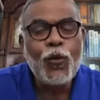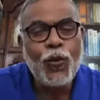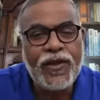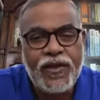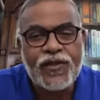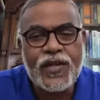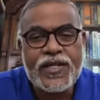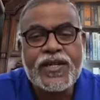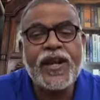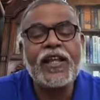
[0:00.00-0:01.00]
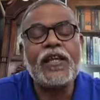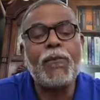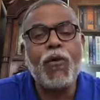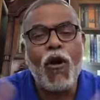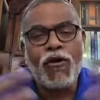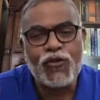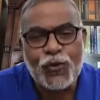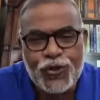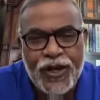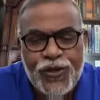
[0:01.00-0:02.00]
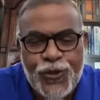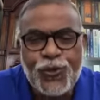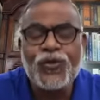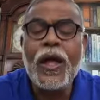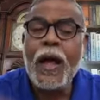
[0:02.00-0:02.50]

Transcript: who is interested in the broad social issues.